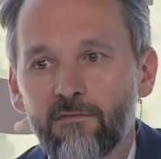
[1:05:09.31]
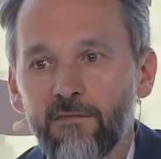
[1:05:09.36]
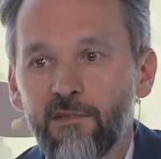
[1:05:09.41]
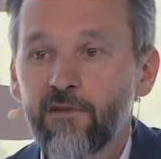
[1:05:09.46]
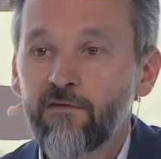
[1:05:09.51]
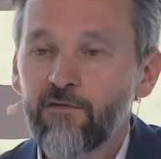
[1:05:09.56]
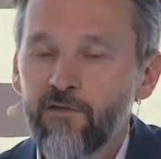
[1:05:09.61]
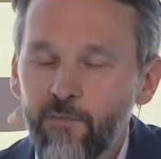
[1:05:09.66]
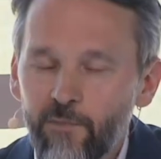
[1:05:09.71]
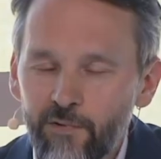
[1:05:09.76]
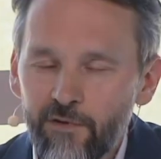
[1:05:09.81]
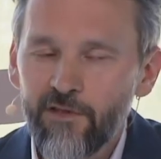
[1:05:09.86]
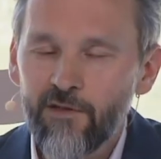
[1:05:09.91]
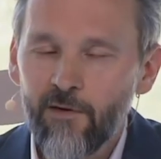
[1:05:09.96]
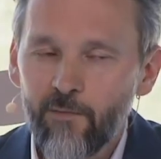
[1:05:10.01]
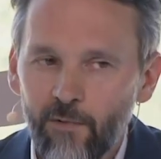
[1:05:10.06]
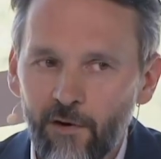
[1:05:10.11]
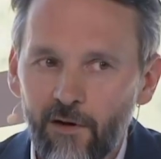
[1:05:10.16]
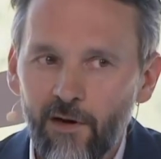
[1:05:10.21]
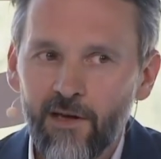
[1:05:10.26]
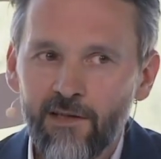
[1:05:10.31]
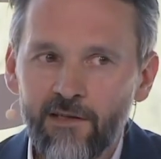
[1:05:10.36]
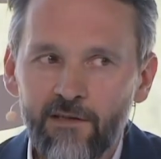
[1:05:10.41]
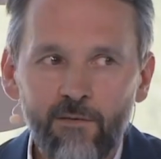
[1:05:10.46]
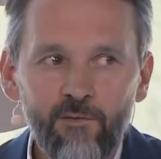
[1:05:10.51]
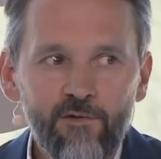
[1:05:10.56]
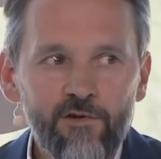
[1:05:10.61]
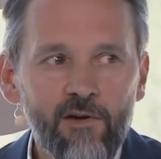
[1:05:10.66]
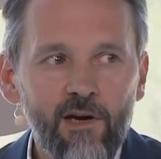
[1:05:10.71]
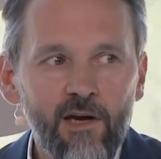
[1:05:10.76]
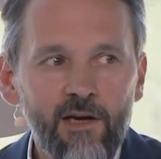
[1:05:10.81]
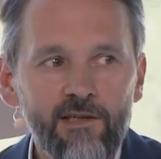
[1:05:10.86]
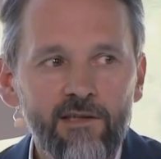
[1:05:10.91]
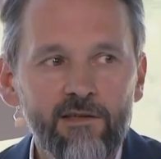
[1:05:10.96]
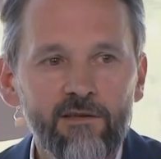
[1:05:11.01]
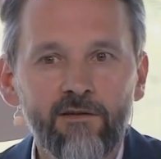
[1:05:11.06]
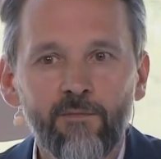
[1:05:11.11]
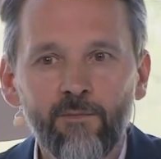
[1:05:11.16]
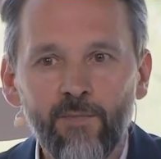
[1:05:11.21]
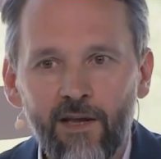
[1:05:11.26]
If we put some solar
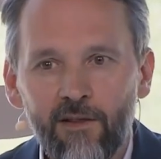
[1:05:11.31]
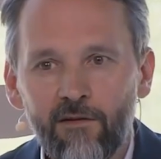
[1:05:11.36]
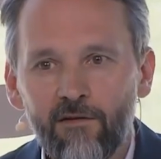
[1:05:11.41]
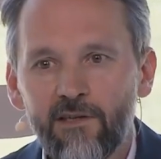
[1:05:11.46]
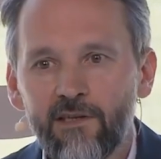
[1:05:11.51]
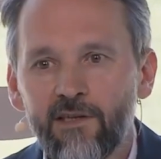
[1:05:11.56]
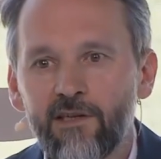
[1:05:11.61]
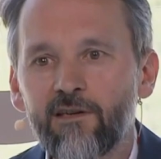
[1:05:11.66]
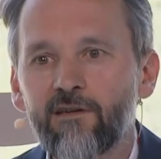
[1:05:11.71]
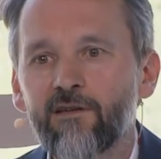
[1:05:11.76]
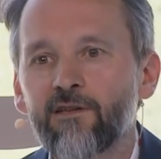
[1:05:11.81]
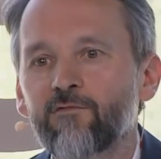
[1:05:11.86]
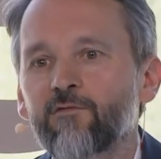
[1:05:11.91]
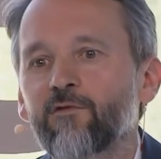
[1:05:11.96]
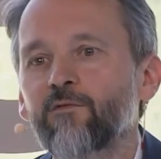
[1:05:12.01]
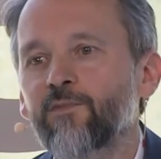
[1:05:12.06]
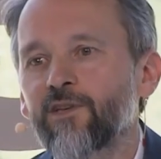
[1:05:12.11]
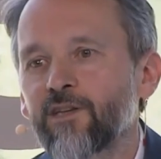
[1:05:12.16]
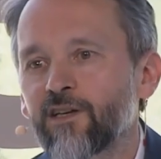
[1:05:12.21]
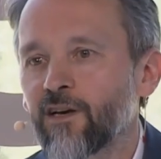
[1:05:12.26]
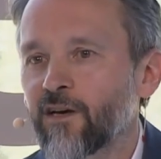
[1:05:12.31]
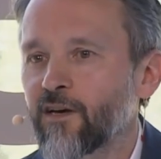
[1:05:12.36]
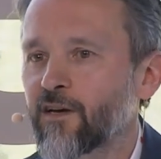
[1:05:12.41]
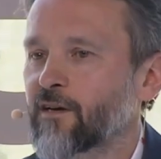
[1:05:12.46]
panels here, it would be